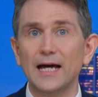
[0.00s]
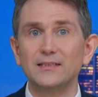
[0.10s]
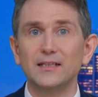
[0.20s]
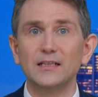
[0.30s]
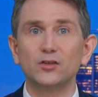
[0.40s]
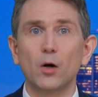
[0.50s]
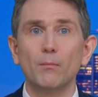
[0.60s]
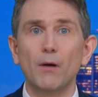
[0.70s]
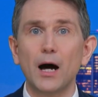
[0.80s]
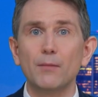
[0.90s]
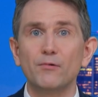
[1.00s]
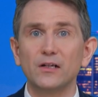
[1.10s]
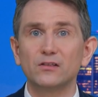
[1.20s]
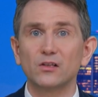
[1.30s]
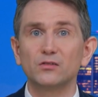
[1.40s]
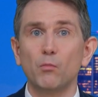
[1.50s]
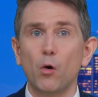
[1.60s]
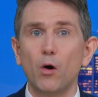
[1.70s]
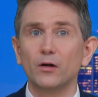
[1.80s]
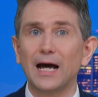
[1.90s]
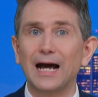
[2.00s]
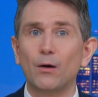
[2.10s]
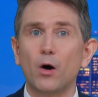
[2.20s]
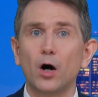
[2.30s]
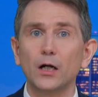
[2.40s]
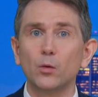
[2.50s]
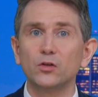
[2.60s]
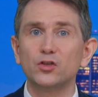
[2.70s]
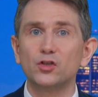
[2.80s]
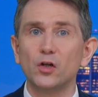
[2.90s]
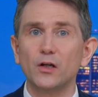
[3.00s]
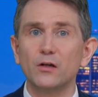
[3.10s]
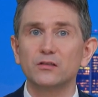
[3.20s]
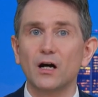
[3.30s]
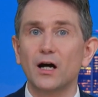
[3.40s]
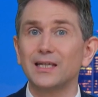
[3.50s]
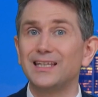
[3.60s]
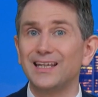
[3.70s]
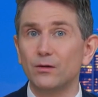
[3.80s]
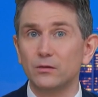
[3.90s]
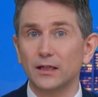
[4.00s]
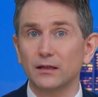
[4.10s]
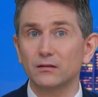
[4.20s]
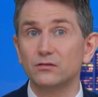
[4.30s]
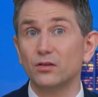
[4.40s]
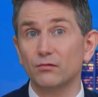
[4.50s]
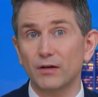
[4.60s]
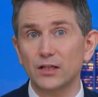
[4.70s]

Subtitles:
NTD's Don Ma brings us more on how Hollywood studios are yielding to the